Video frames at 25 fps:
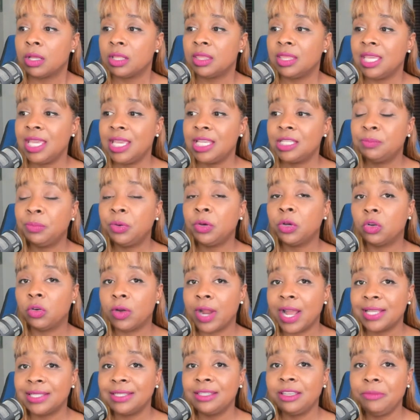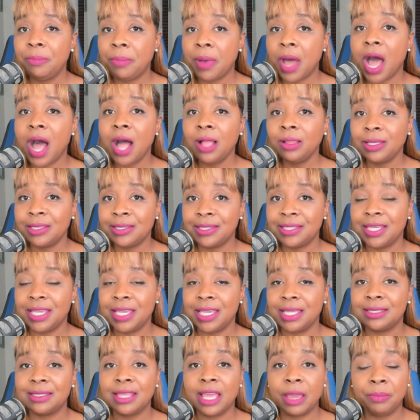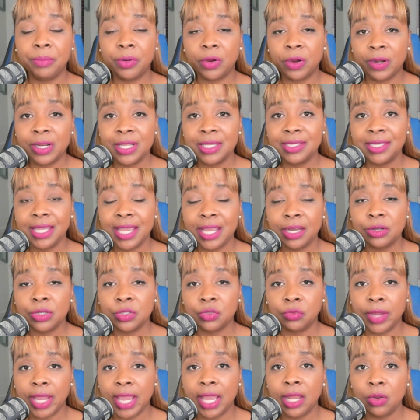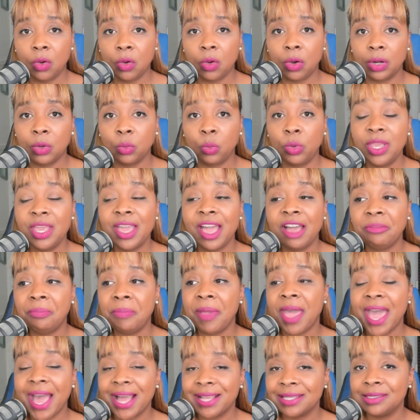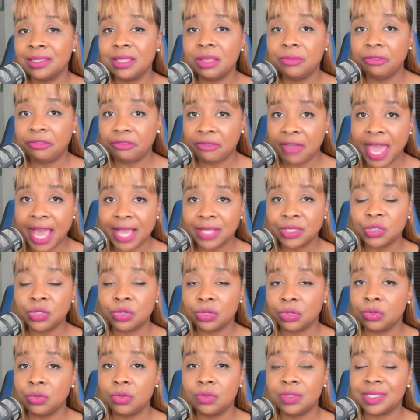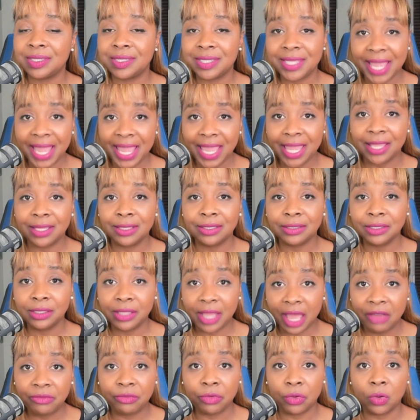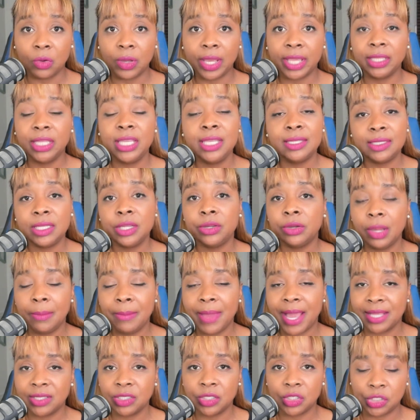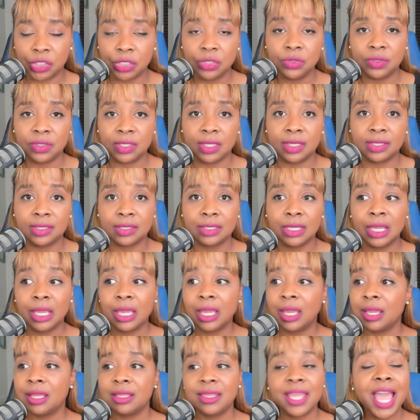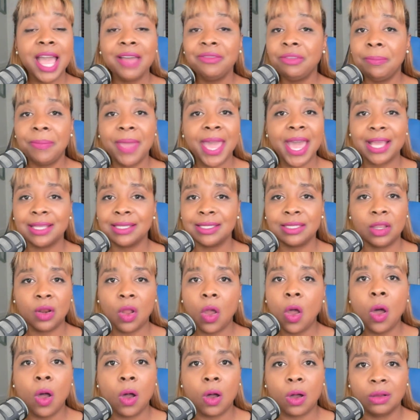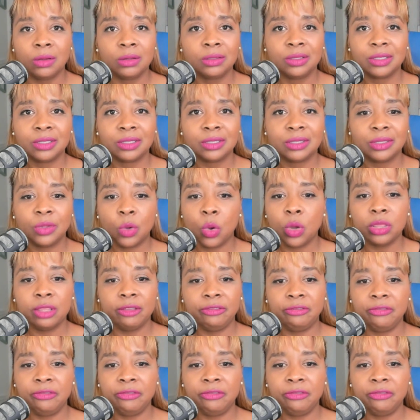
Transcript: These progressive policies that Bernie Sanders ran on, we have passed them faster through the state level, at least here in Massachusetts. They haven't passed at all on the